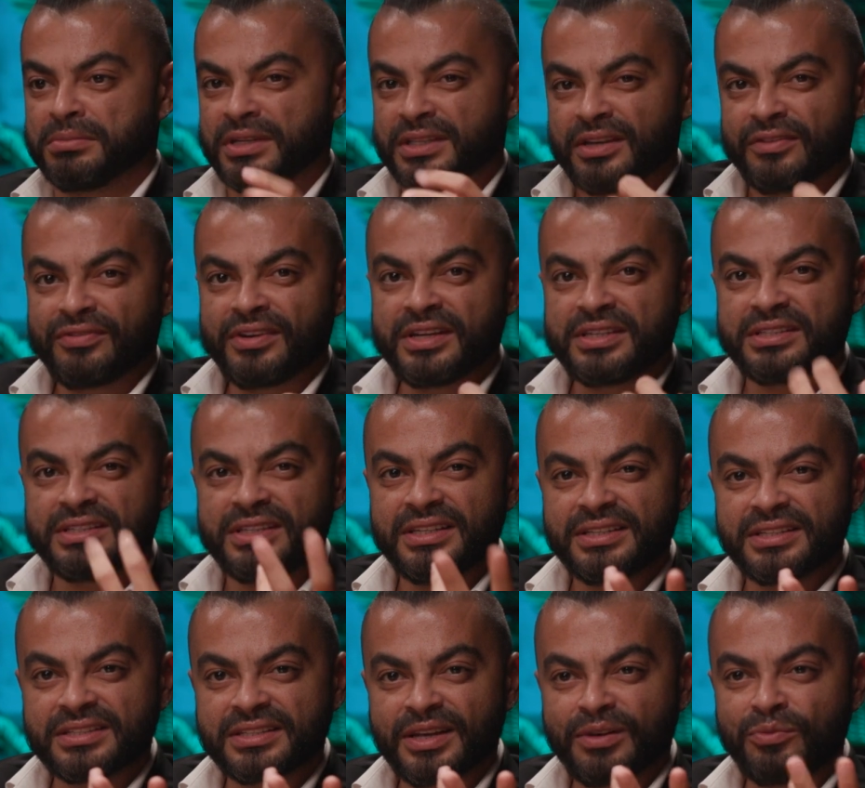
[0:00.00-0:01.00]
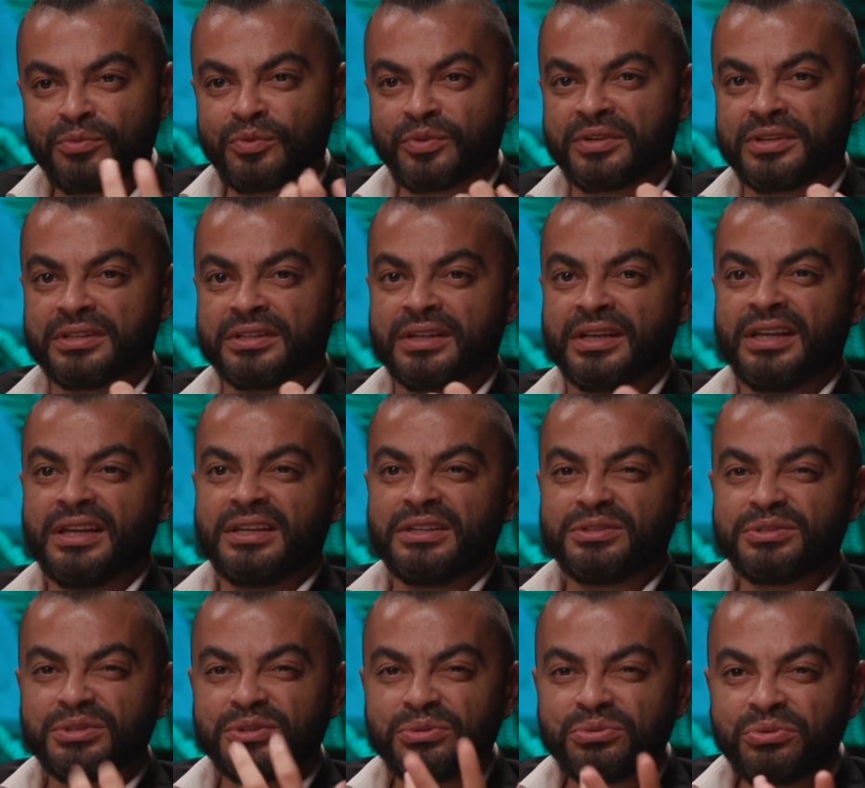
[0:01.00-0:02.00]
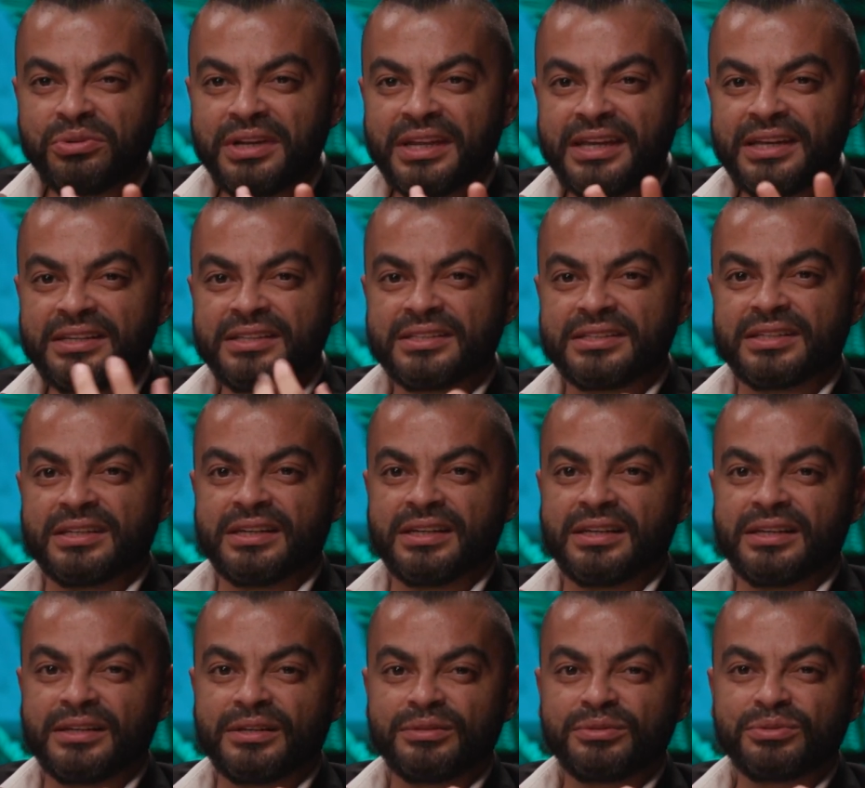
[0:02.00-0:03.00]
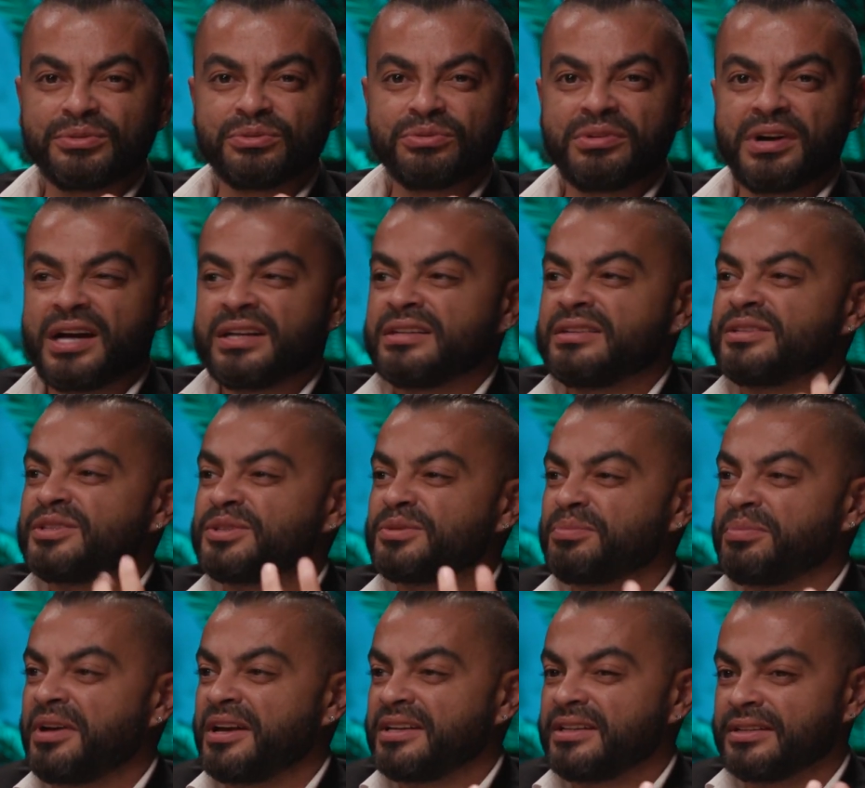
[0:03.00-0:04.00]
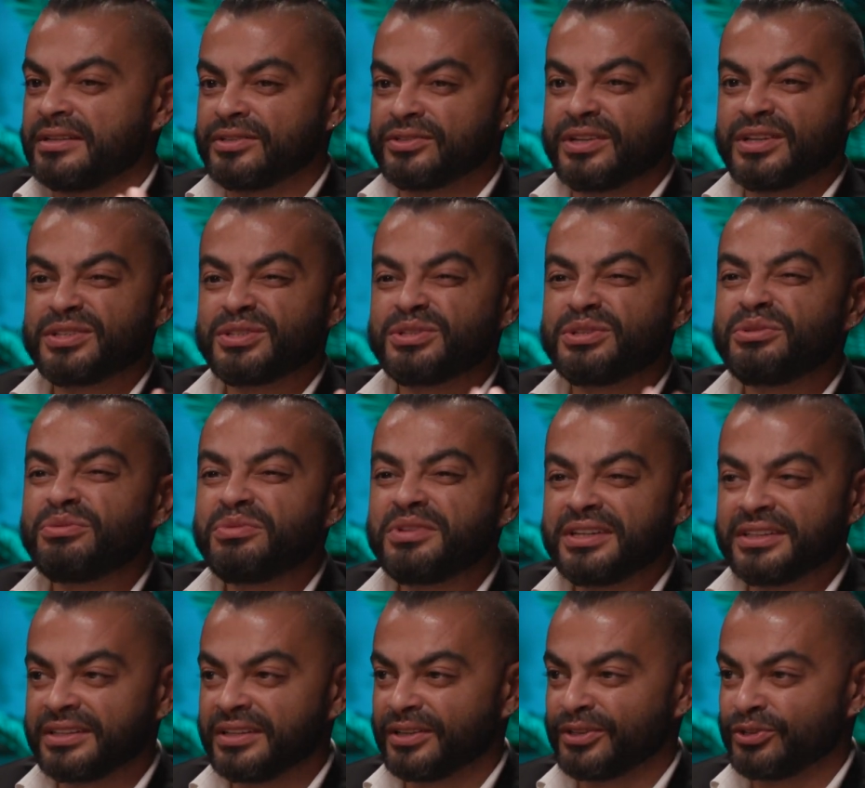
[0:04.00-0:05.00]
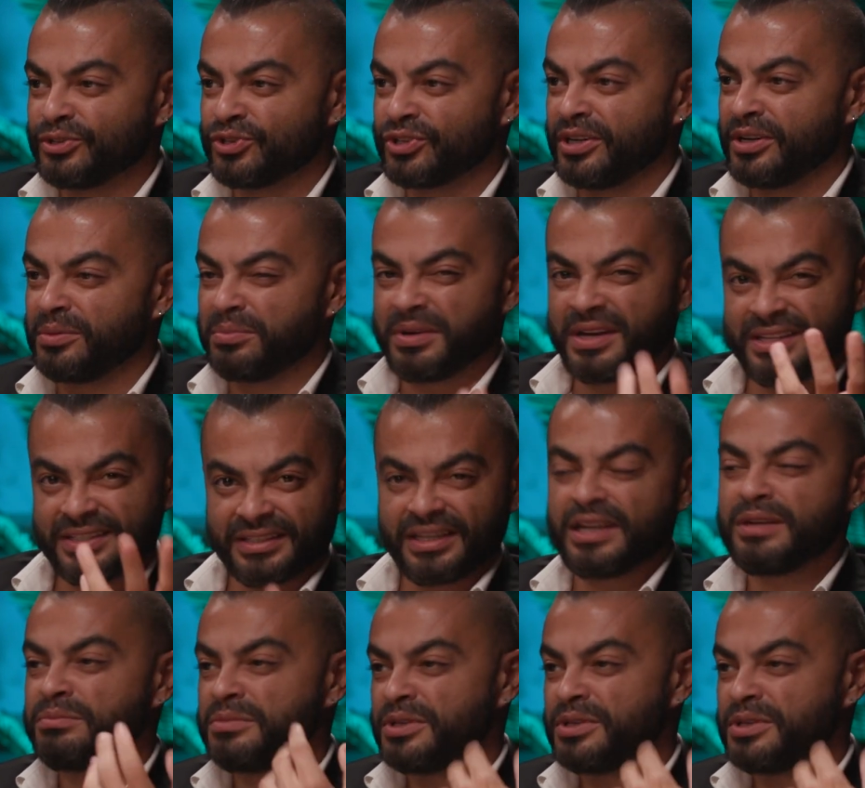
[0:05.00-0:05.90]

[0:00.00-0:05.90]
But if I see someone too lazy, too uninspired, just doing their job and tell